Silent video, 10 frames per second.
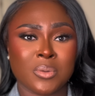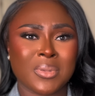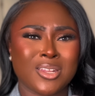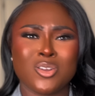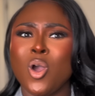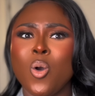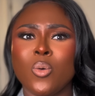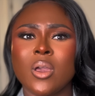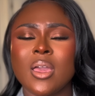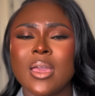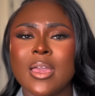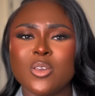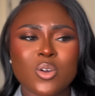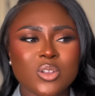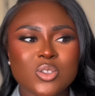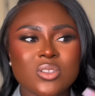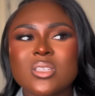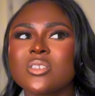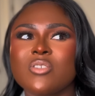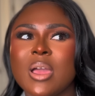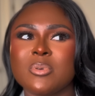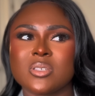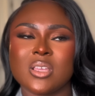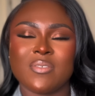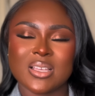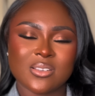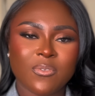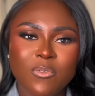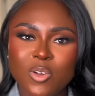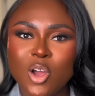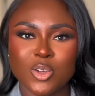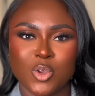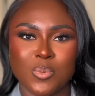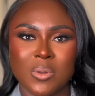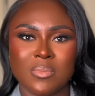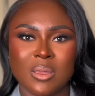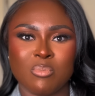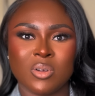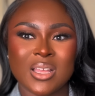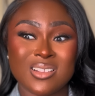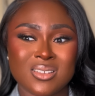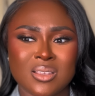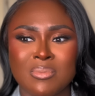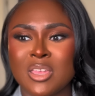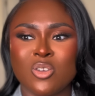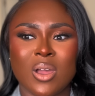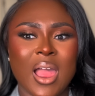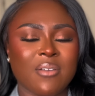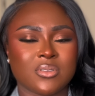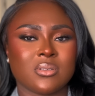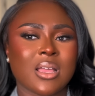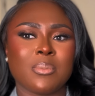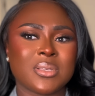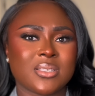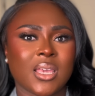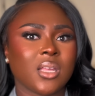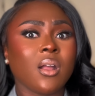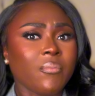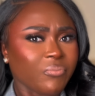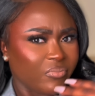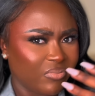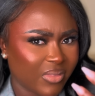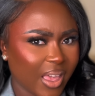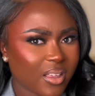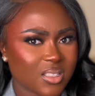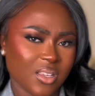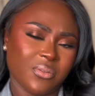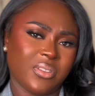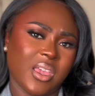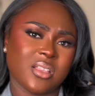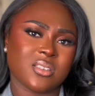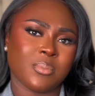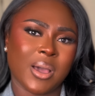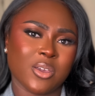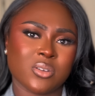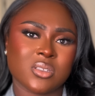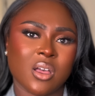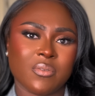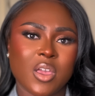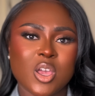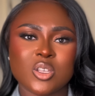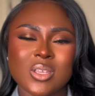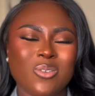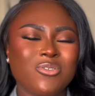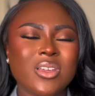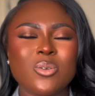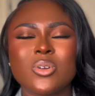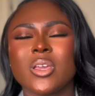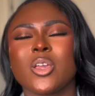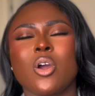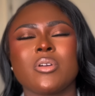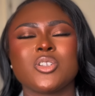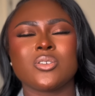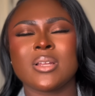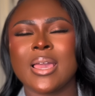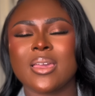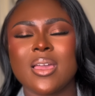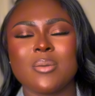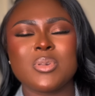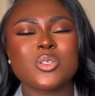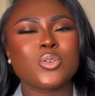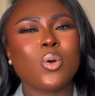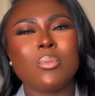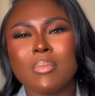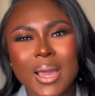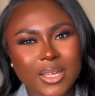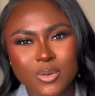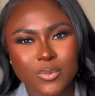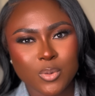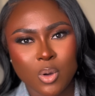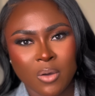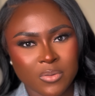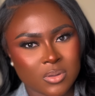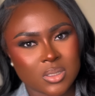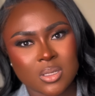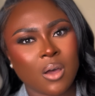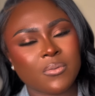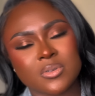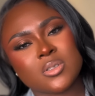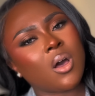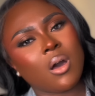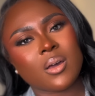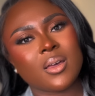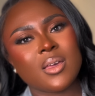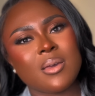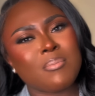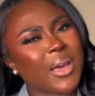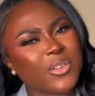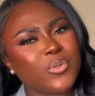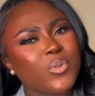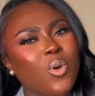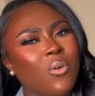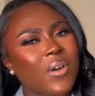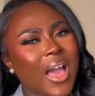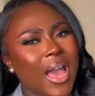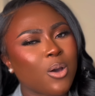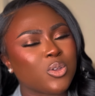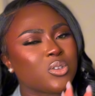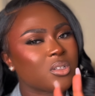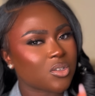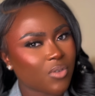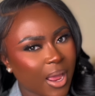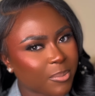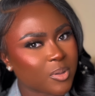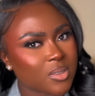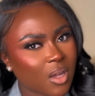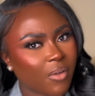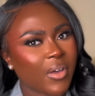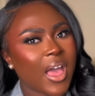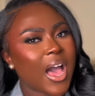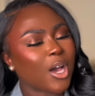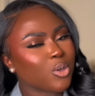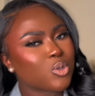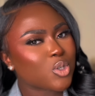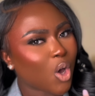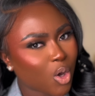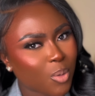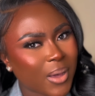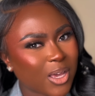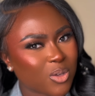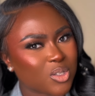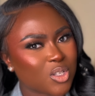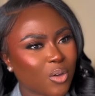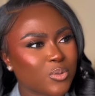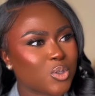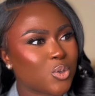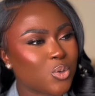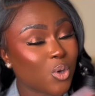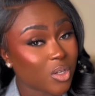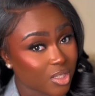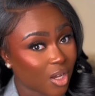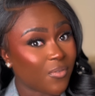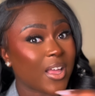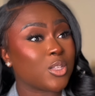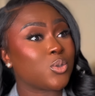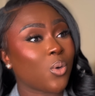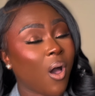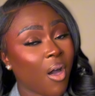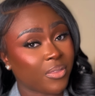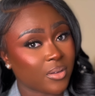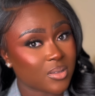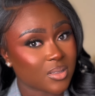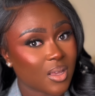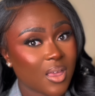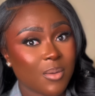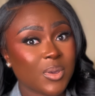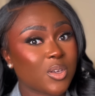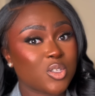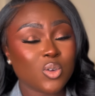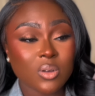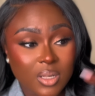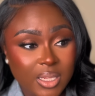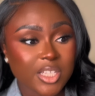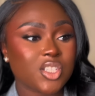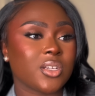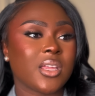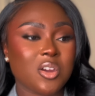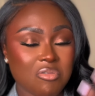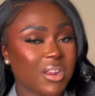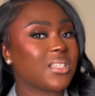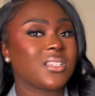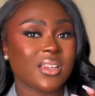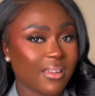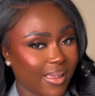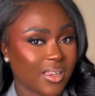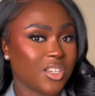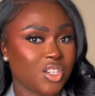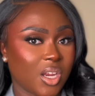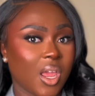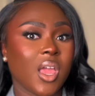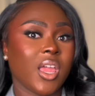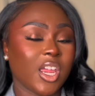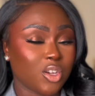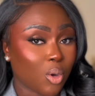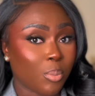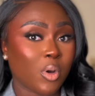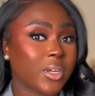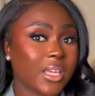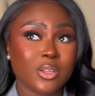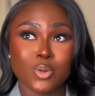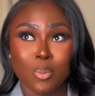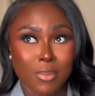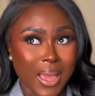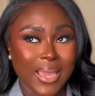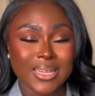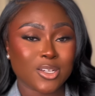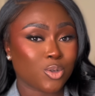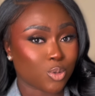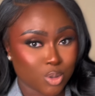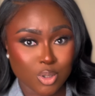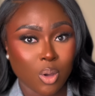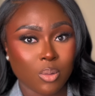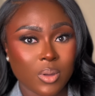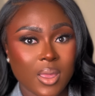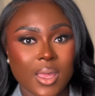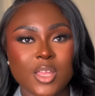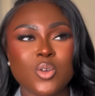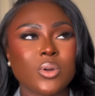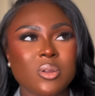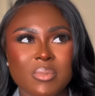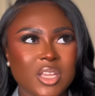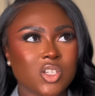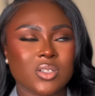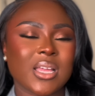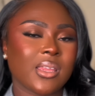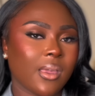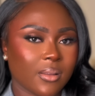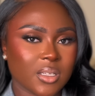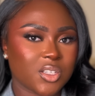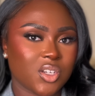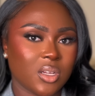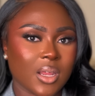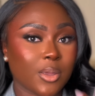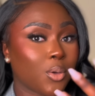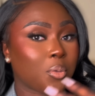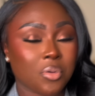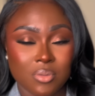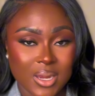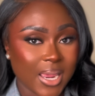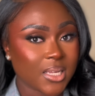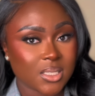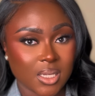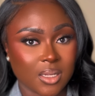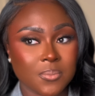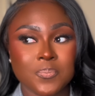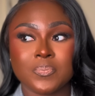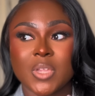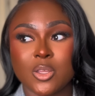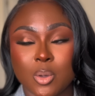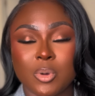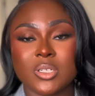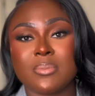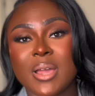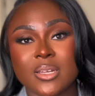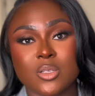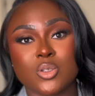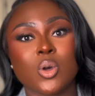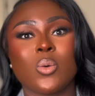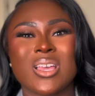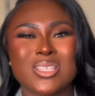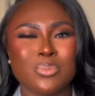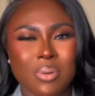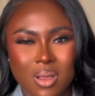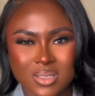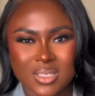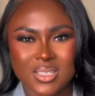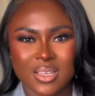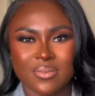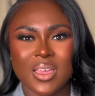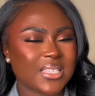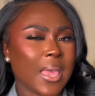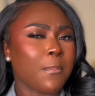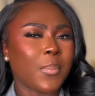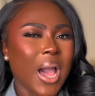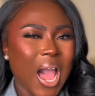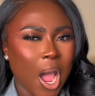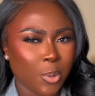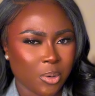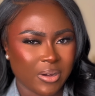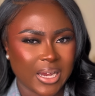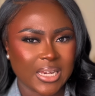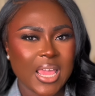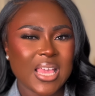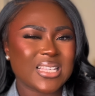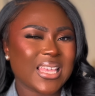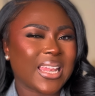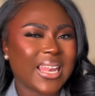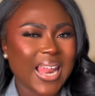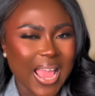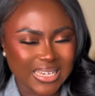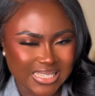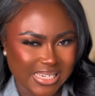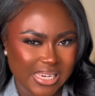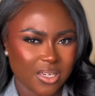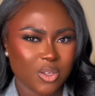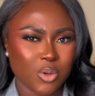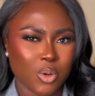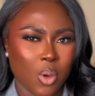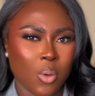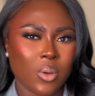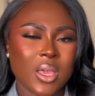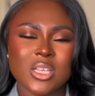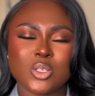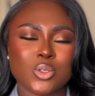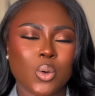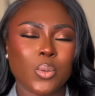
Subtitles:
being. No, you're going to describe yourself as a flawed human being, but that doesn't mean you have to now be saying negative things about yourself. So I really want to encourage you, like, be so mindful of your self-talk. Mindful of how you describe yourself, how you talk about yourself to yourself and to others, because you're literally creating an energy in your body, in your mind, in your soul. And you want to make sure that the energy that you're creating in your body, mind, and soul is positive, is empowering, is enlightening, is so